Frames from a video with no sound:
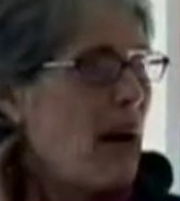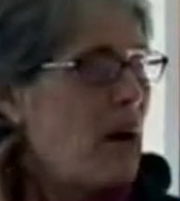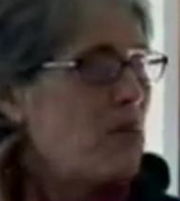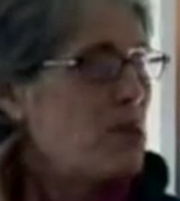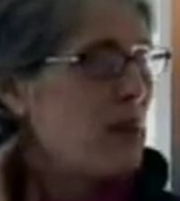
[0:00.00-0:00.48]
But
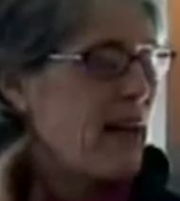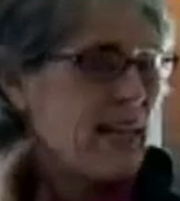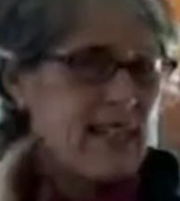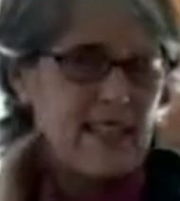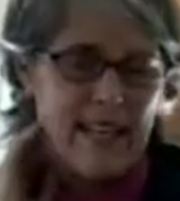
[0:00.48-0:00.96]
I was
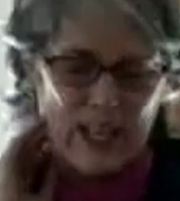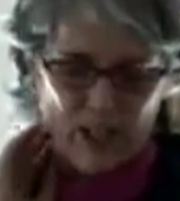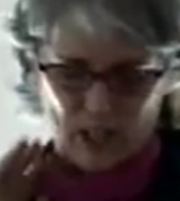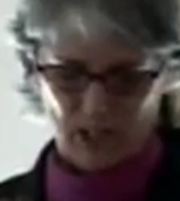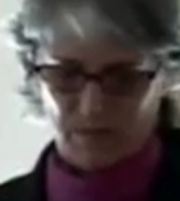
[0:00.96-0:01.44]
behind a
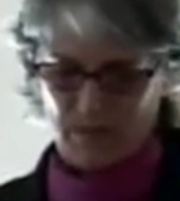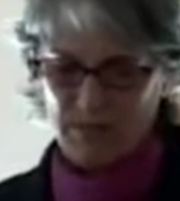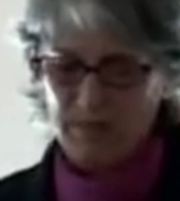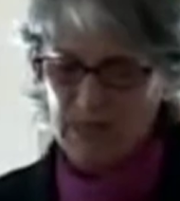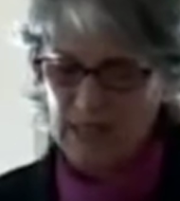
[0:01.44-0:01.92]
tanker
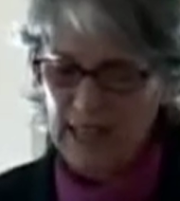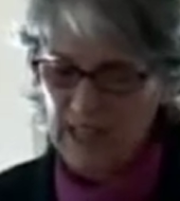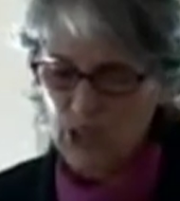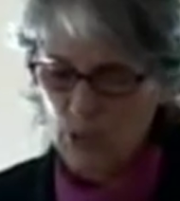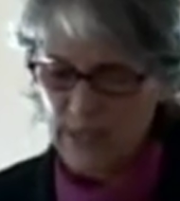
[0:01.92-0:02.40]

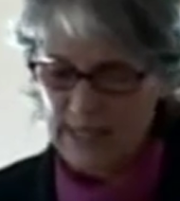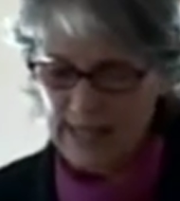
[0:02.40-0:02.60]
last week,